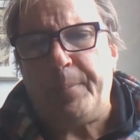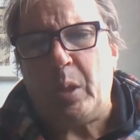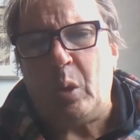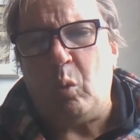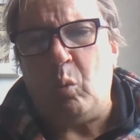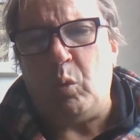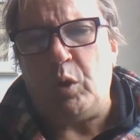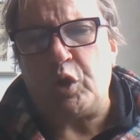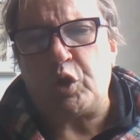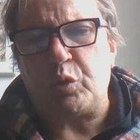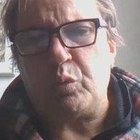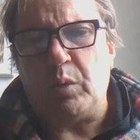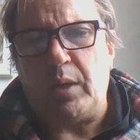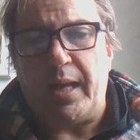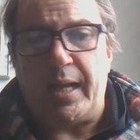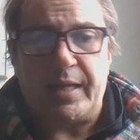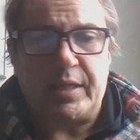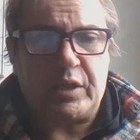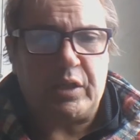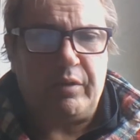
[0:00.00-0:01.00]
which will
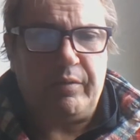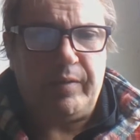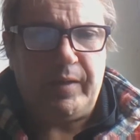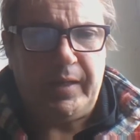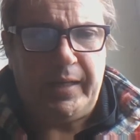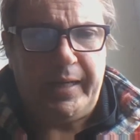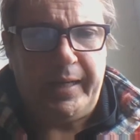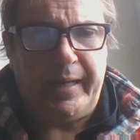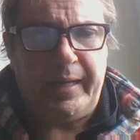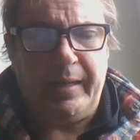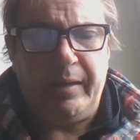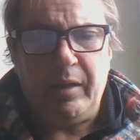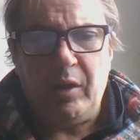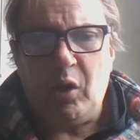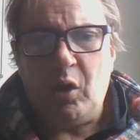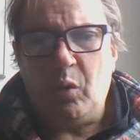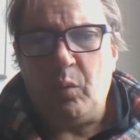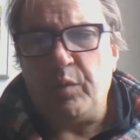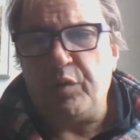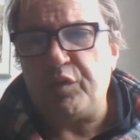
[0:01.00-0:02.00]
last over a year.
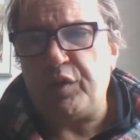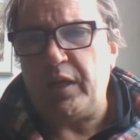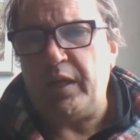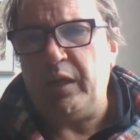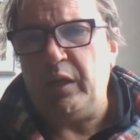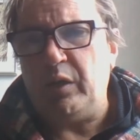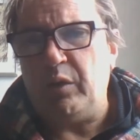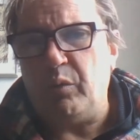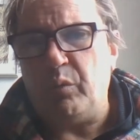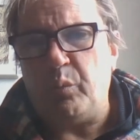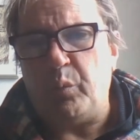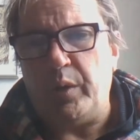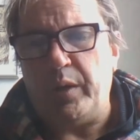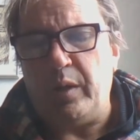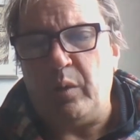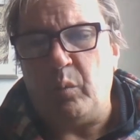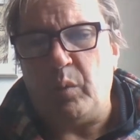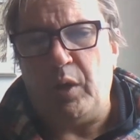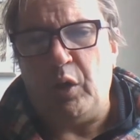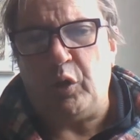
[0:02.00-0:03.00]
We've seen
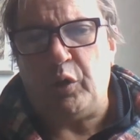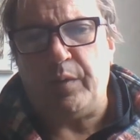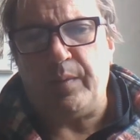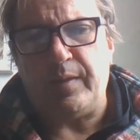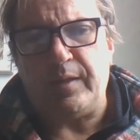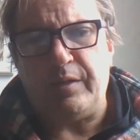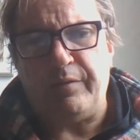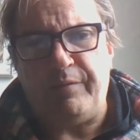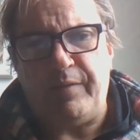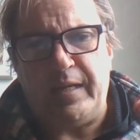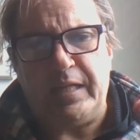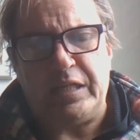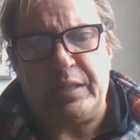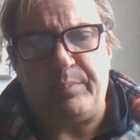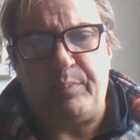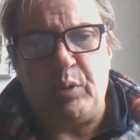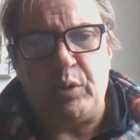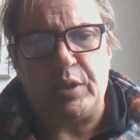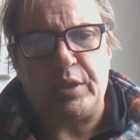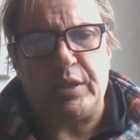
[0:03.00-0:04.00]
when we look at the defence
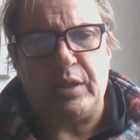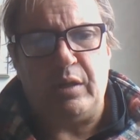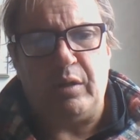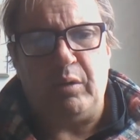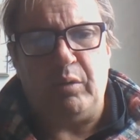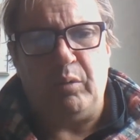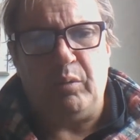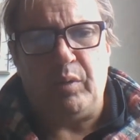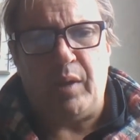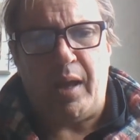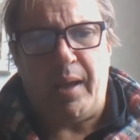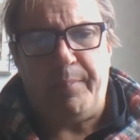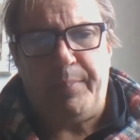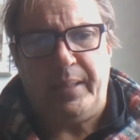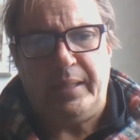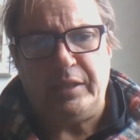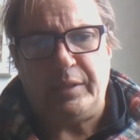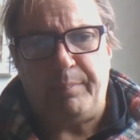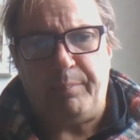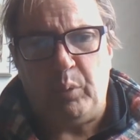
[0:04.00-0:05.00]
personnel
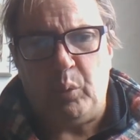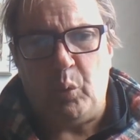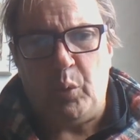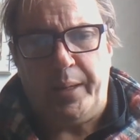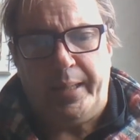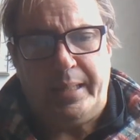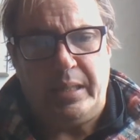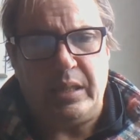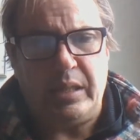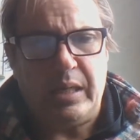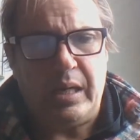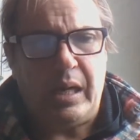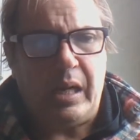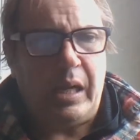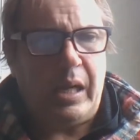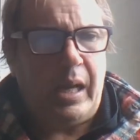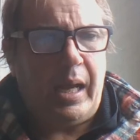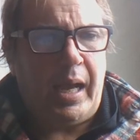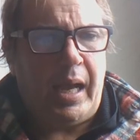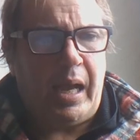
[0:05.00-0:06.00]
being deployed,
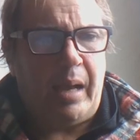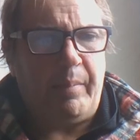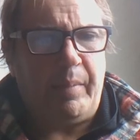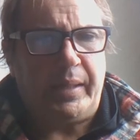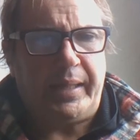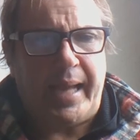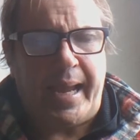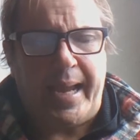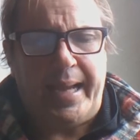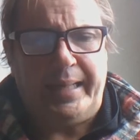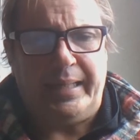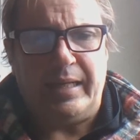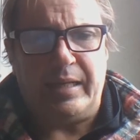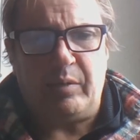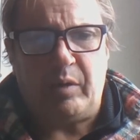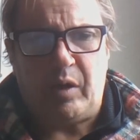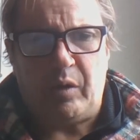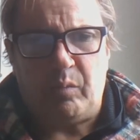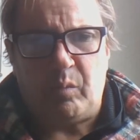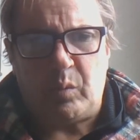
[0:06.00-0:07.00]

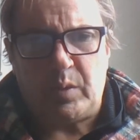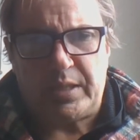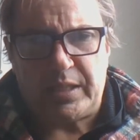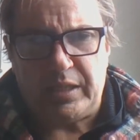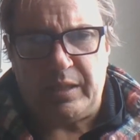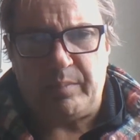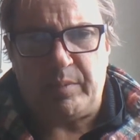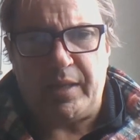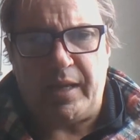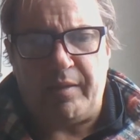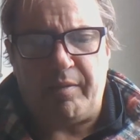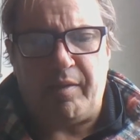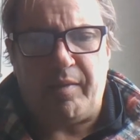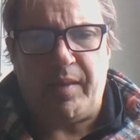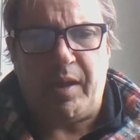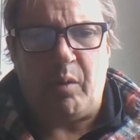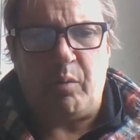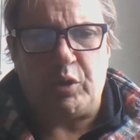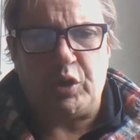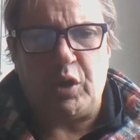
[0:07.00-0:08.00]
again, it was slipped out that
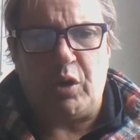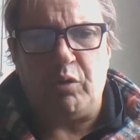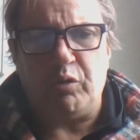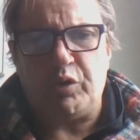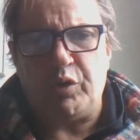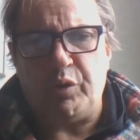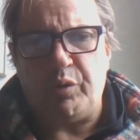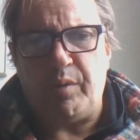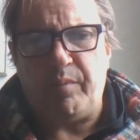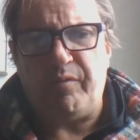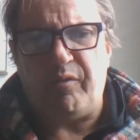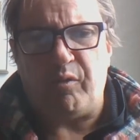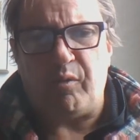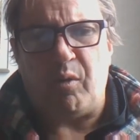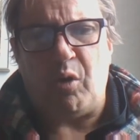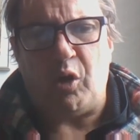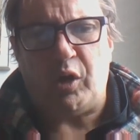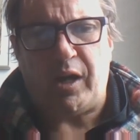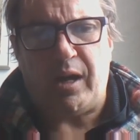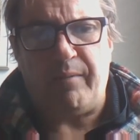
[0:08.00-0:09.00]
they were told to for
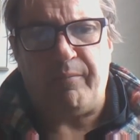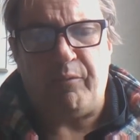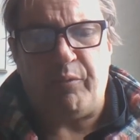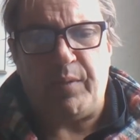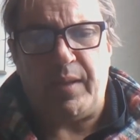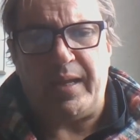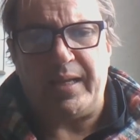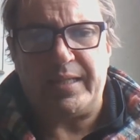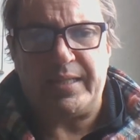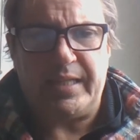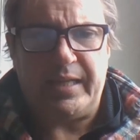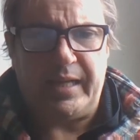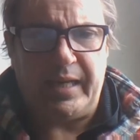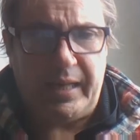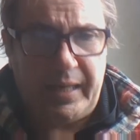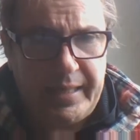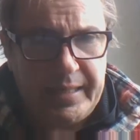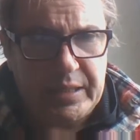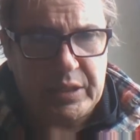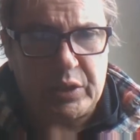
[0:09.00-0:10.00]
a lock-up for that exceeded at
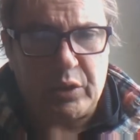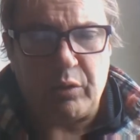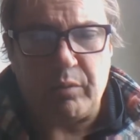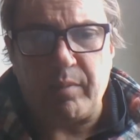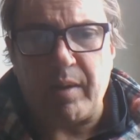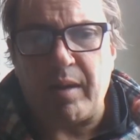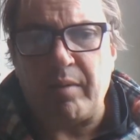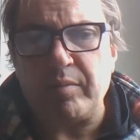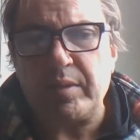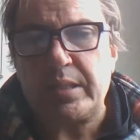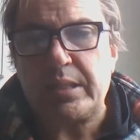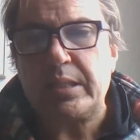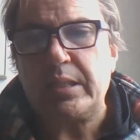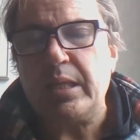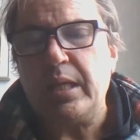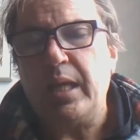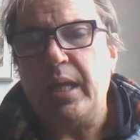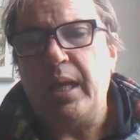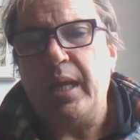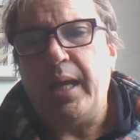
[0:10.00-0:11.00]
least 2 months.
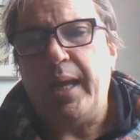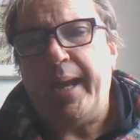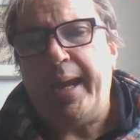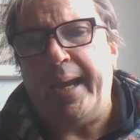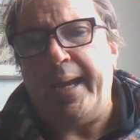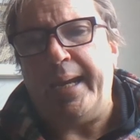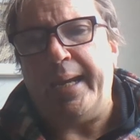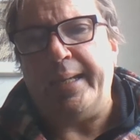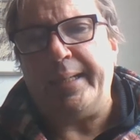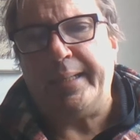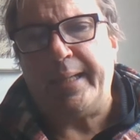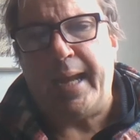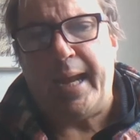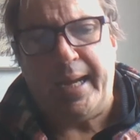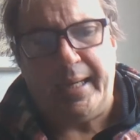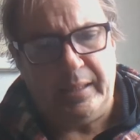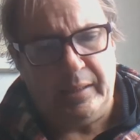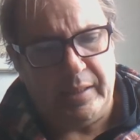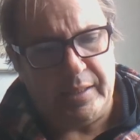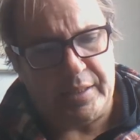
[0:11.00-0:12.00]
And
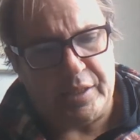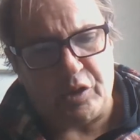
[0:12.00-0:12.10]
again, it's